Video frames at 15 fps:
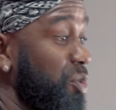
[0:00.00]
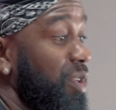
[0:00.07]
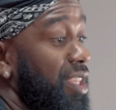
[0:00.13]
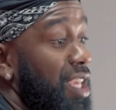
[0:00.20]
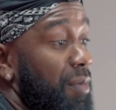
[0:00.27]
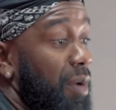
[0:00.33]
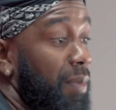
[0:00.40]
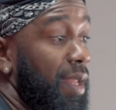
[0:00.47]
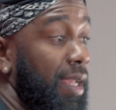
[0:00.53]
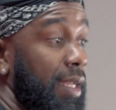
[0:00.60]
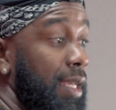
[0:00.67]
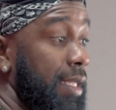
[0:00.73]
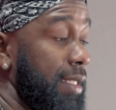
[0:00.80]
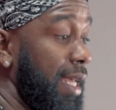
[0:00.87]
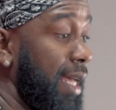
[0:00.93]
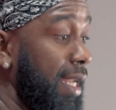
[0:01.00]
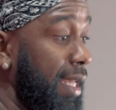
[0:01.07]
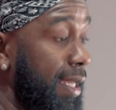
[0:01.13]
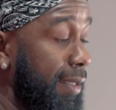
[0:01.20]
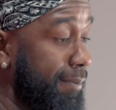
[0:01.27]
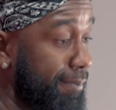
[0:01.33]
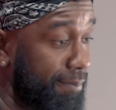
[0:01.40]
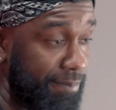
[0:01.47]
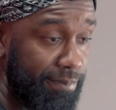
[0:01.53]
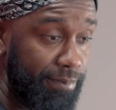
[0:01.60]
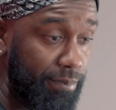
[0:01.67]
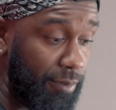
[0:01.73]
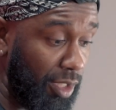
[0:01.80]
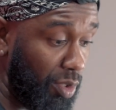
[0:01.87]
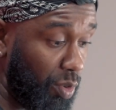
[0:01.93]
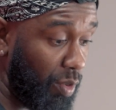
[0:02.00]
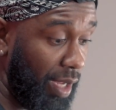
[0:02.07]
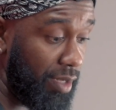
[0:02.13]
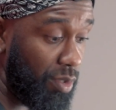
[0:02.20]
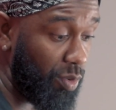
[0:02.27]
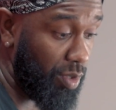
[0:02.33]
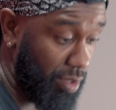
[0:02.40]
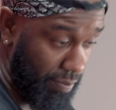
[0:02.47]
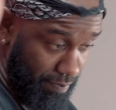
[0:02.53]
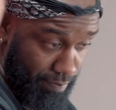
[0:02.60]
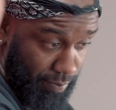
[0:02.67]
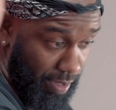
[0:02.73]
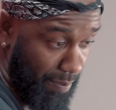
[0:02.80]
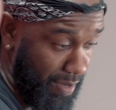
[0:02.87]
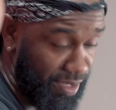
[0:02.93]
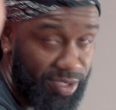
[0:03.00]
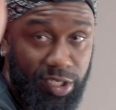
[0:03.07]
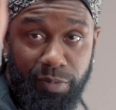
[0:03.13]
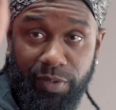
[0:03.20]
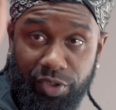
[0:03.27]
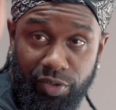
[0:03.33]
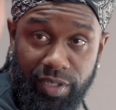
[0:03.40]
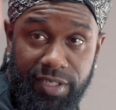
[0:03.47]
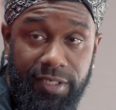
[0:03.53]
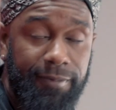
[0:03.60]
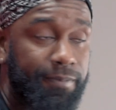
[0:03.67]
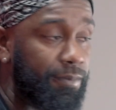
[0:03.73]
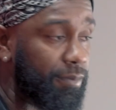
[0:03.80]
So it came up like that. And, you know, I called, I messaged Patrice.